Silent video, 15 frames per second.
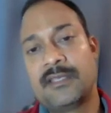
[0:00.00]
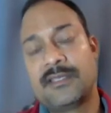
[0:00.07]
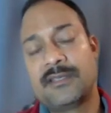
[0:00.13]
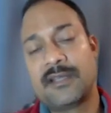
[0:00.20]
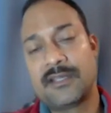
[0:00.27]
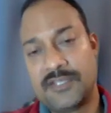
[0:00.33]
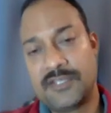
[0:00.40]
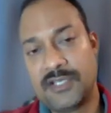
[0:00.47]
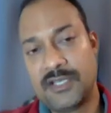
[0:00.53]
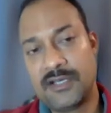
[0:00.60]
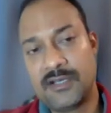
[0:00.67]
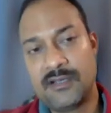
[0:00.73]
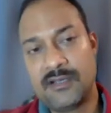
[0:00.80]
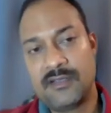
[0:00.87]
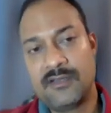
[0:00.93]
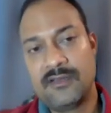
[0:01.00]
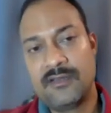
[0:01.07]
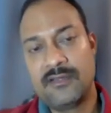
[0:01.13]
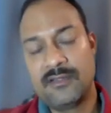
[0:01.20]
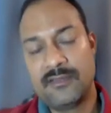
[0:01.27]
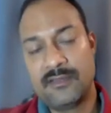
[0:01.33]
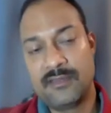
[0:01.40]
structure,
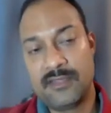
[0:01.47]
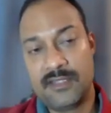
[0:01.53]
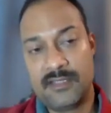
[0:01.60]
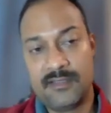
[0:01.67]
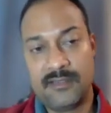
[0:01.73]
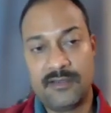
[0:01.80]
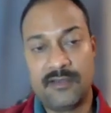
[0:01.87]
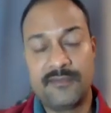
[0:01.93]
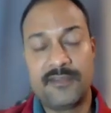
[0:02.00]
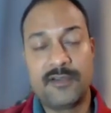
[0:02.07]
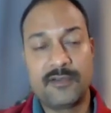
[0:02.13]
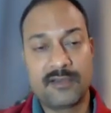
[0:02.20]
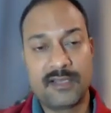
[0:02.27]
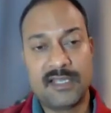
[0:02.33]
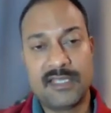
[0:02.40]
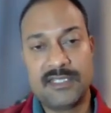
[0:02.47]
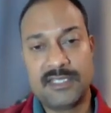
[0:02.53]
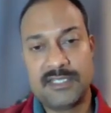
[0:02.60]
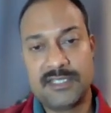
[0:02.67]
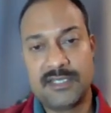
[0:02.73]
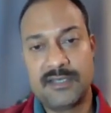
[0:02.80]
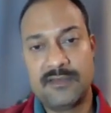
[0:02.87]
the of the
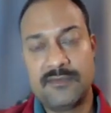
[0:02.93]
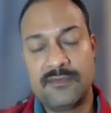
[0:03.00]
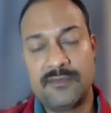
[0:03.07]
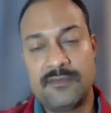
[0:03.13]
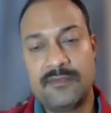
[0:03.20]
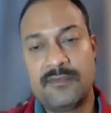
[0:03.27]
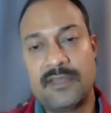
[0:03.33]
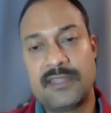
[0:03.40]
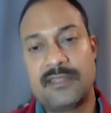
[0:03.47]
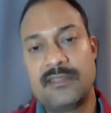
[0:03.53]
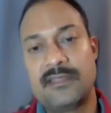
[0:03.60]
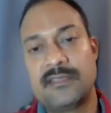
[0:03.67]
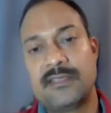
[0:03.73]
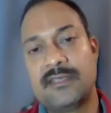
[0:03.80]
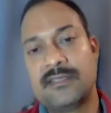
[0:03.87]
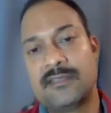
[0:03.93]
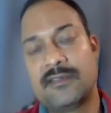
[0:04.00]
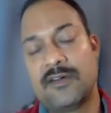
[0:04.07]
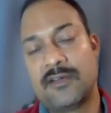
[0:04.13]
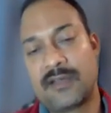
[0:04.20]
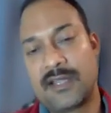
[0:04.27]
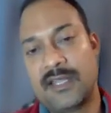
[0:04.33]
organization, whether this is
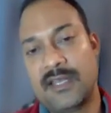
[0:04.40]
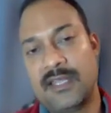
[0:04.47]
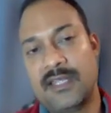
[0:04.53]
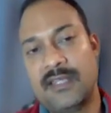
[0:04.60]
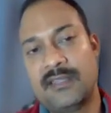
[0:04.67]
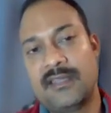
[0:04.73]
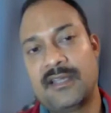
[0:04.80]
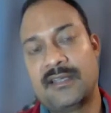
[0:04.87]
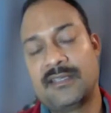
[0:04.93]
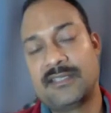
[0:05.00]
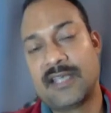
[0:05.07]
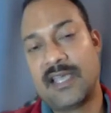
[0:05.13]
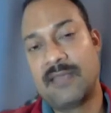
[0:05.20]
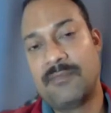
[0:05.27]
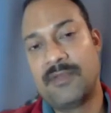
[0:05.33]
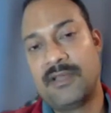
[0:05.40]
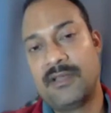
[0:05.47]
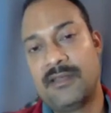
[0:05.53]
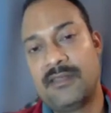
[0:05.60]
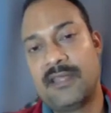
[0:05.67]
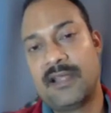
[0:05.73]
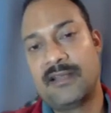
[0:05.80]
organic, that is
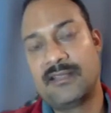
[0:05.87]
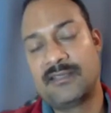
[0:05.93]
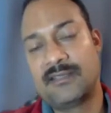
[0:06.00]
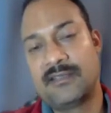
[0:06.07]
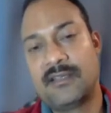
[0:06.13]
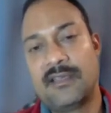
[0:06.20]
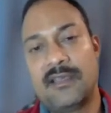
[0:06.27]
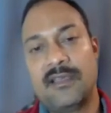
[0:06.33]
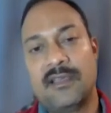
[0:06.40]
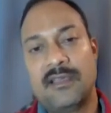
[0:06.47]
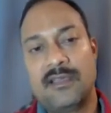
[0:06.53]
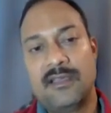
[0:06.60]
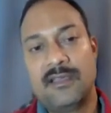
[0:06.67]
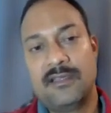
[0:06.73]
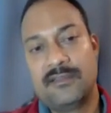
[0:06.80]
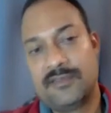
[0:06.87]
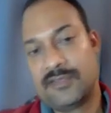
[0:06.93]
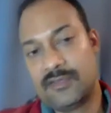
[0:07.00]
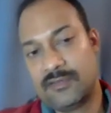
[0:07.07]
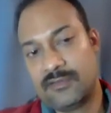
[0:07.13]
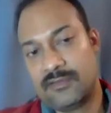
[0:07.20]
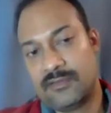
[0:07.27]
hybrid, that is
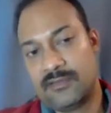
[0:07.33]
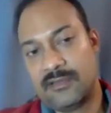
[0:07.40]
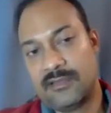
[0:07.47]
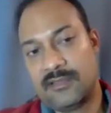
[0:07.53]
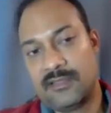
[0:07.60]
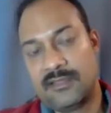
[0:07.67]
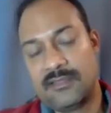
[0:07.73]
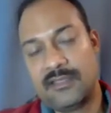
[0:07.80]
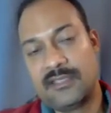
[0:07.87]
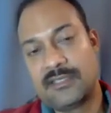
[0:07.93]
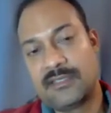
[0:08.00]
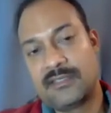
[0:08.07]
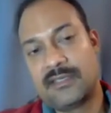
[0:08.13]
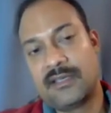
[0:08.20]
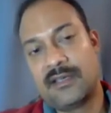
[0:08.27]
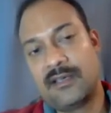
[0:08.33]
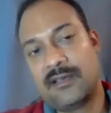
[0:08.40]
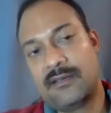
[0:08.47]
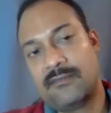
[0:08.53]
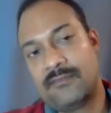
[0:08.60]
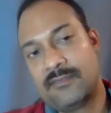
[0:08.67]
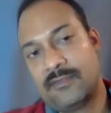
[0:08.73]
so this
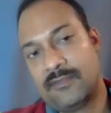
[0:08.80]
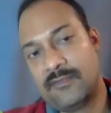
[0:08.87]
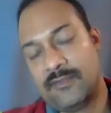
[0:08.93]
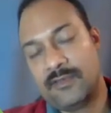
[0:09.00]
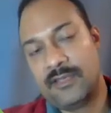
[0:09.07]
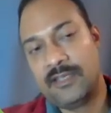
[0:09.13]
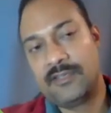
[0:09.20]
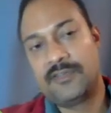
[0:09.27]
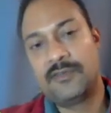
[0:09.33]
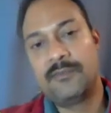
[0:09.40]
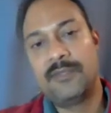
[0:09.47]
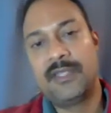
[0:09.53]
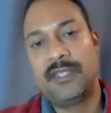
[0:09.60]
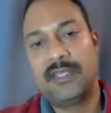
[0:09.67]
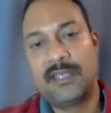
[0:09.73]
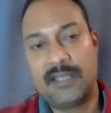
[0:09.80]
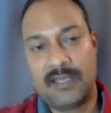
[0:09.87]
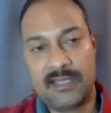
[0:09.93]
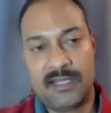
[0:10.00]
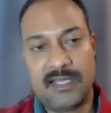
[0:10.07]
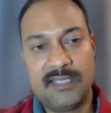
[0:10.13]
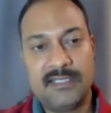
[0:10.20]
need to be
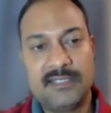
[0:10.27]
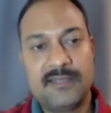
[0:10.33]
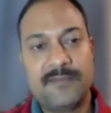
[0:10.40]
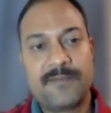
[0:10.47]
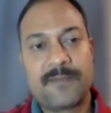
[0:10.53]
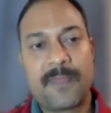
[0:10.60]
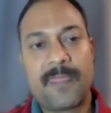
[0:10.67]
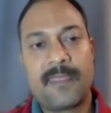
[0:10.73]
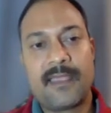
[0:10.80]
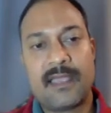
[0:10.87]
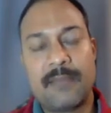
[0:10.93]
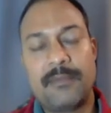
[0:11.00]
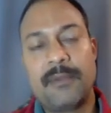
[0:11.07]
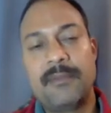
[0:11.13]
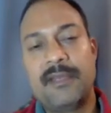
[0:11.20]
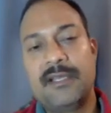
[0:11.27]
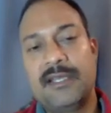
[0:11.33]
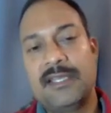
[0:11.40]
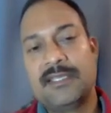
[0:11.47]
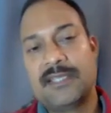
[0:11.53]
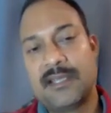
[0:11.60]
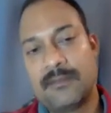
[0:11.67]
analyzed.
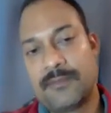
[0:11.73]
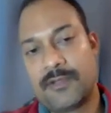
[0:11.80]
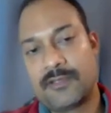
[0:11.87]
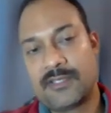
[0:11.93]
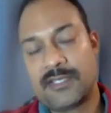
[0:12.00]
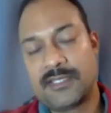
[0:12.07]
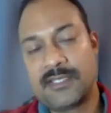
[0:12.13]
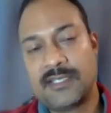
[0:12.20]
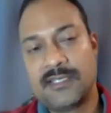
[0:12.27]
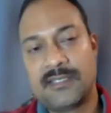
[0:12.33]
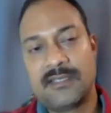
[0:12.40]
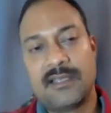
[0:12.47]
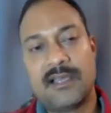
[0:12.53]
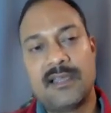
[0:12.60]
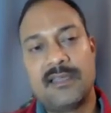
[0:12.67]
Capabilities and processes.